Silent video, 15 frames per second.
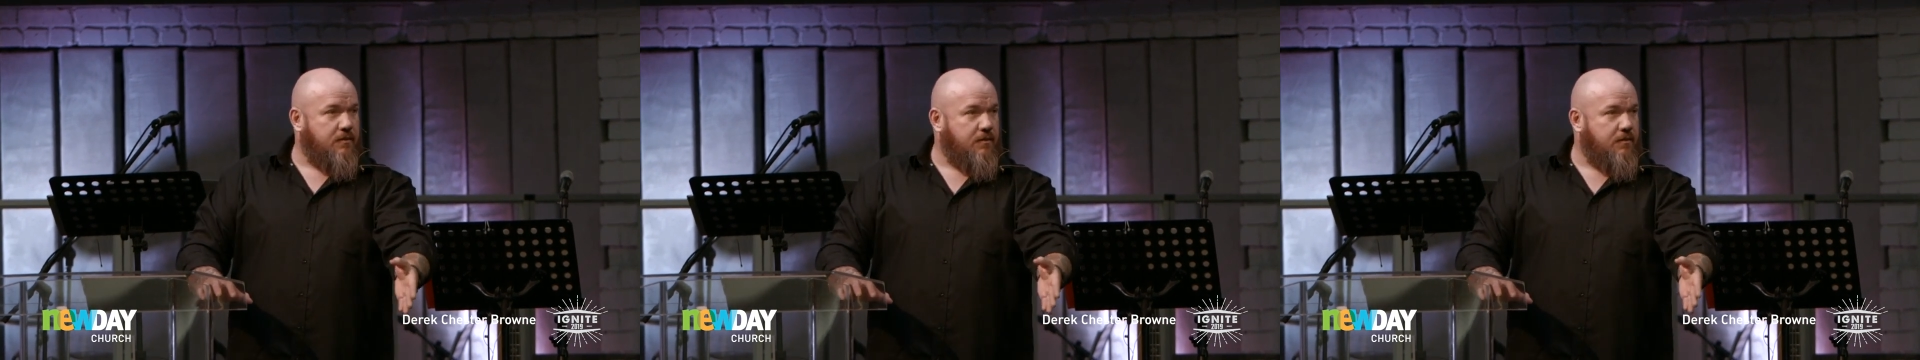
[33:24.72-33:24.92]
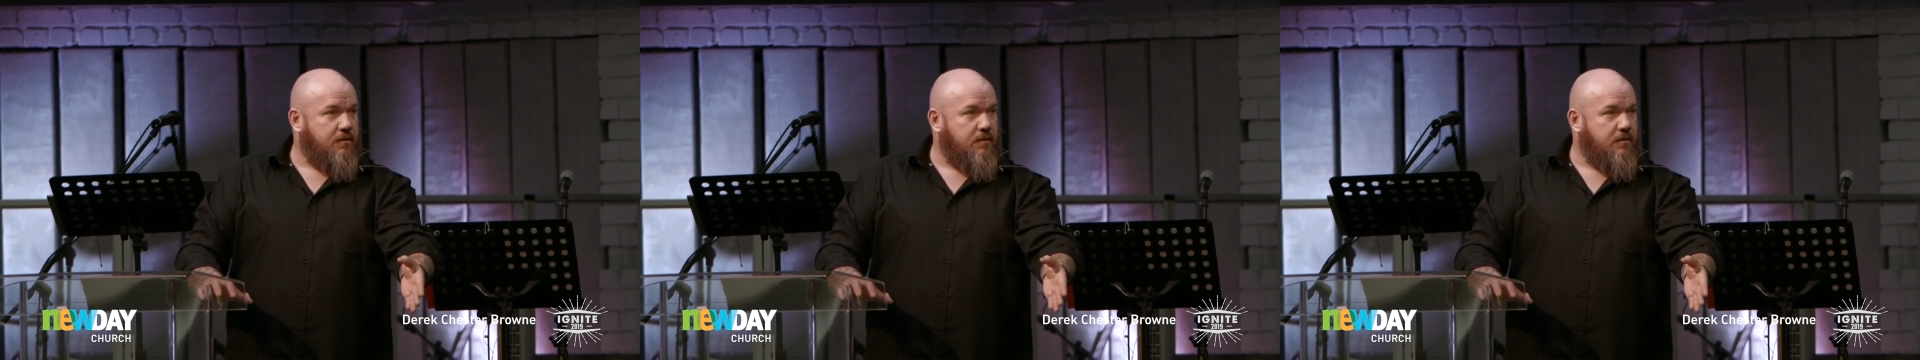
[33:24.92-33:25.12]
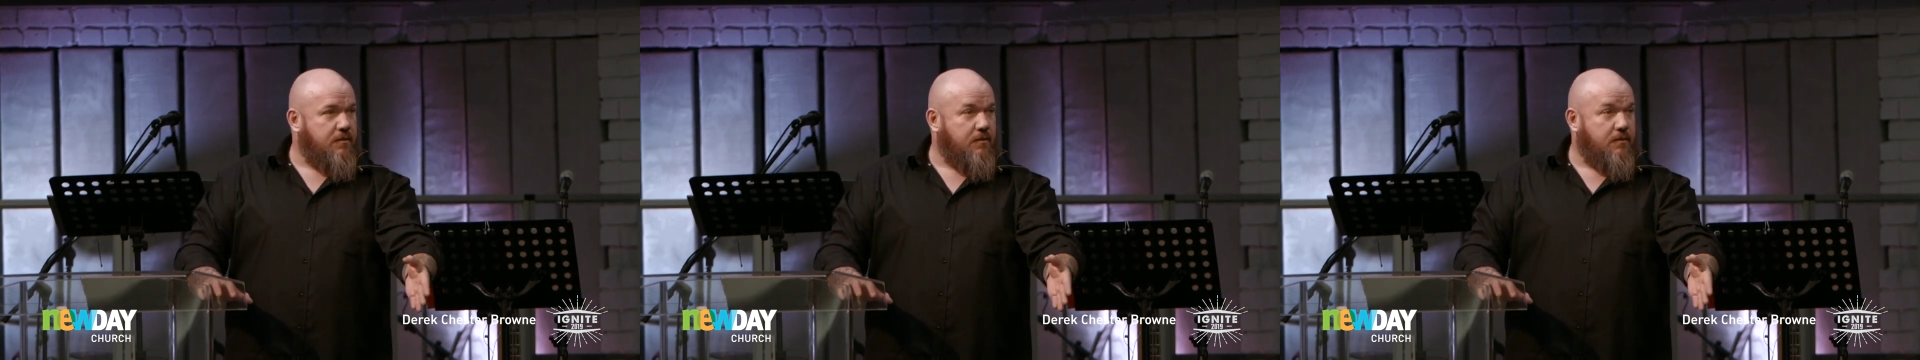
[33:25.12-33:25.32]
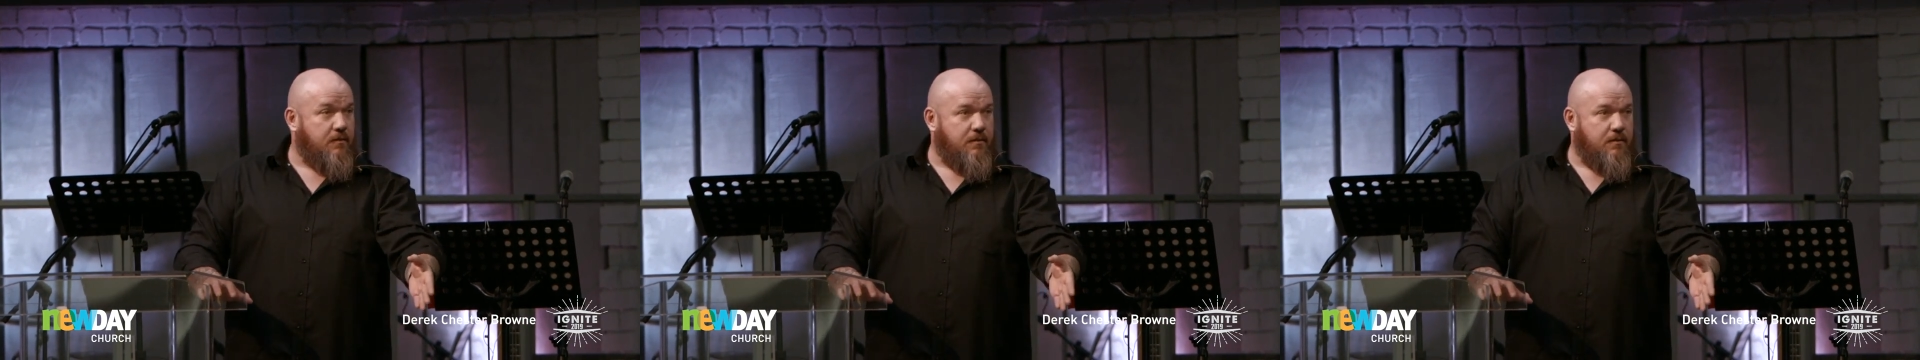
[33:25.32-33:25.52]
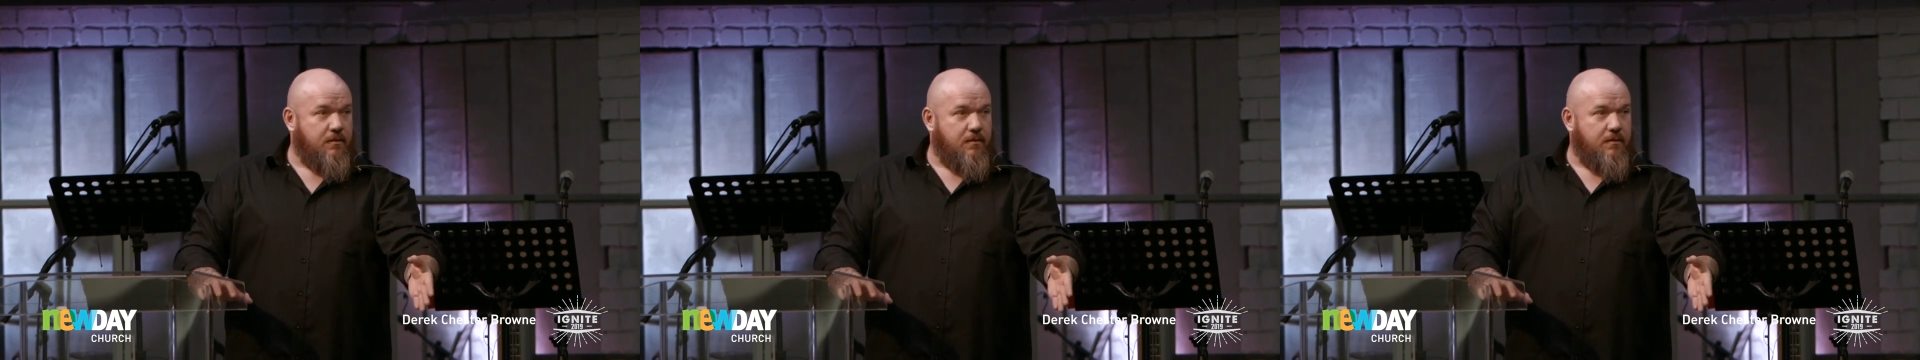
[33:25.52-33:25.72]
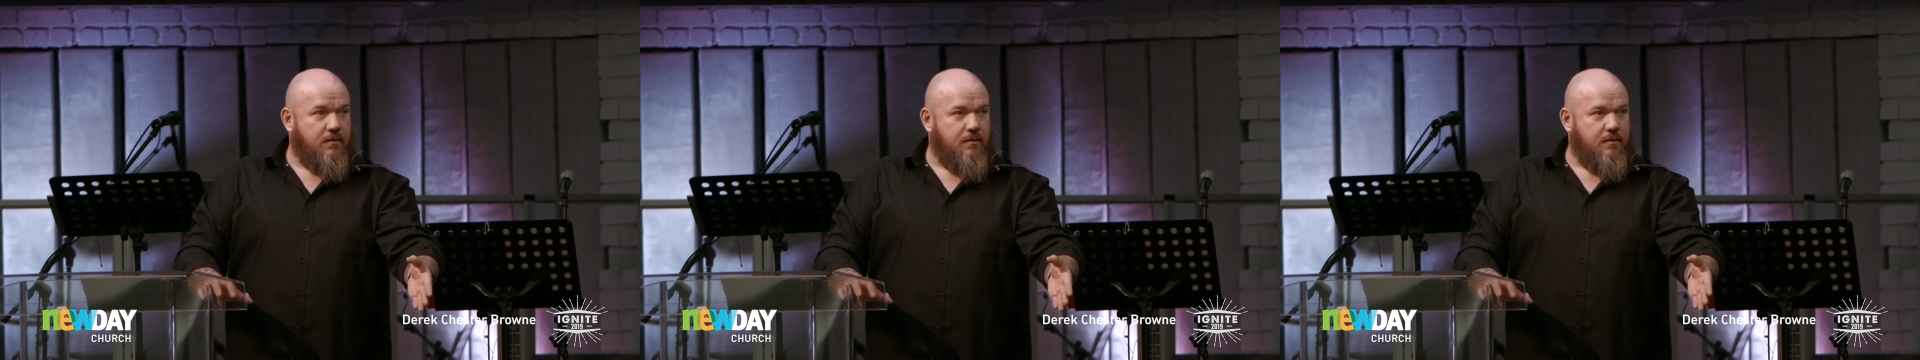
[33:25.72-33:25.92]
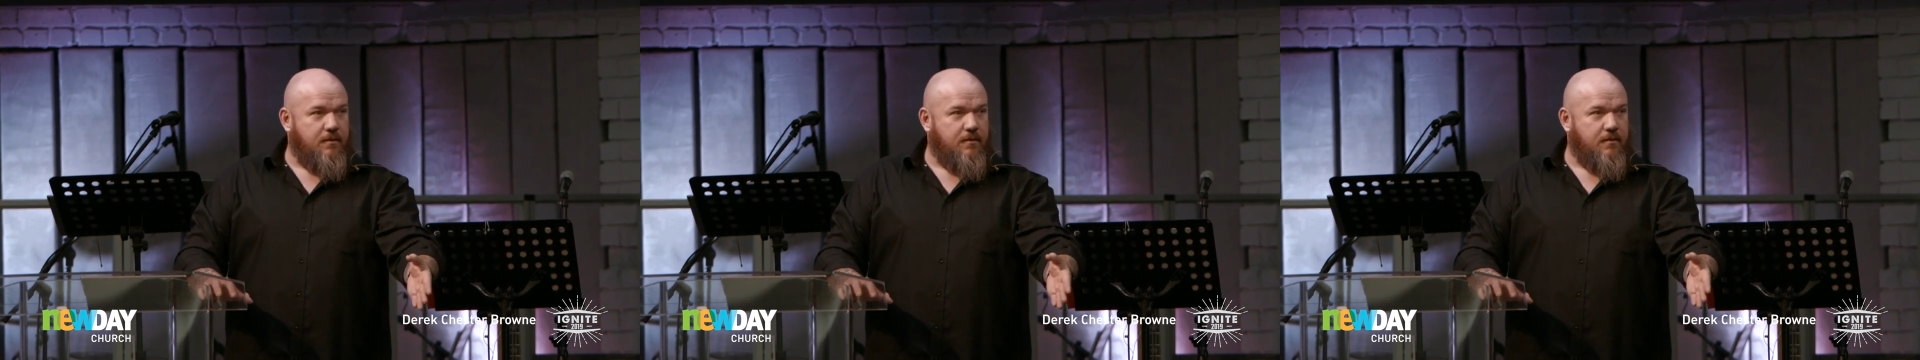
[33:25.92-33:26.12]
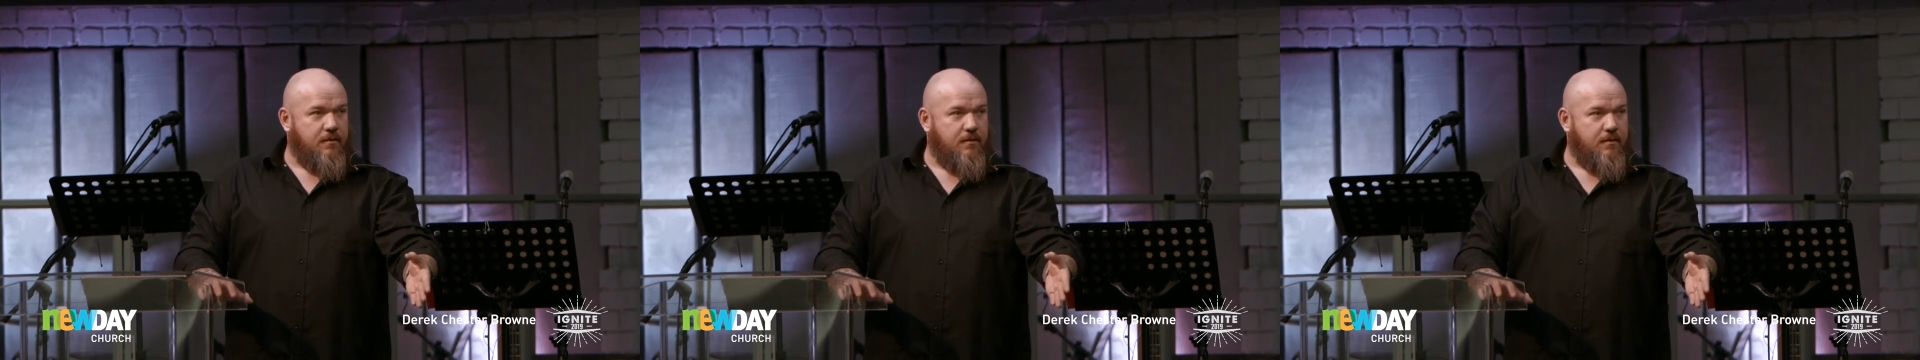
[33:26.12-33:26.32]

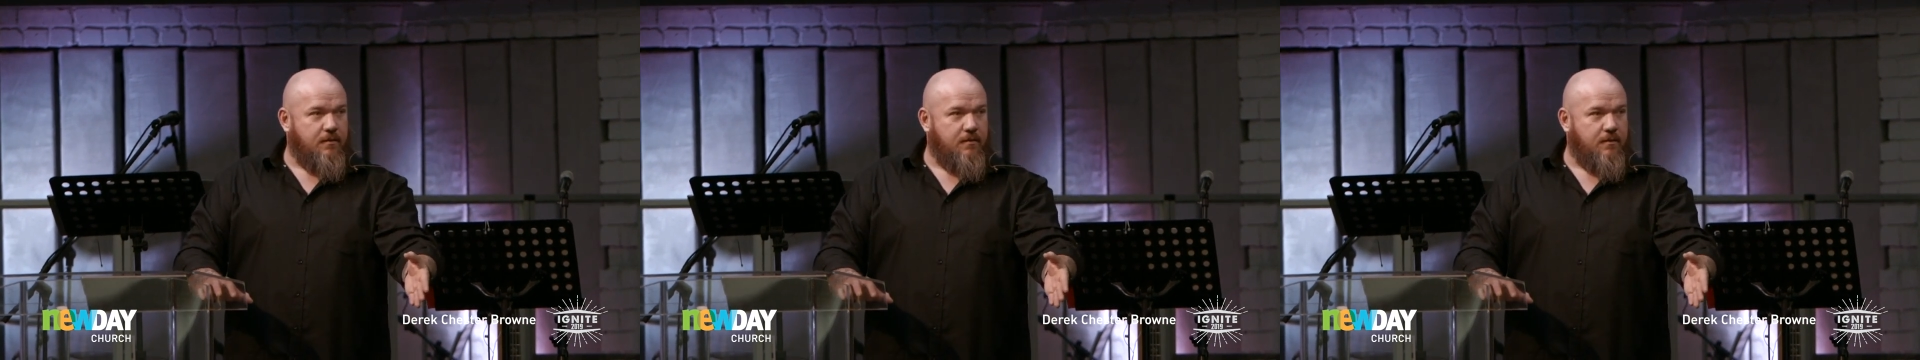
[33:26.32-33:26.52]
(no one is talking)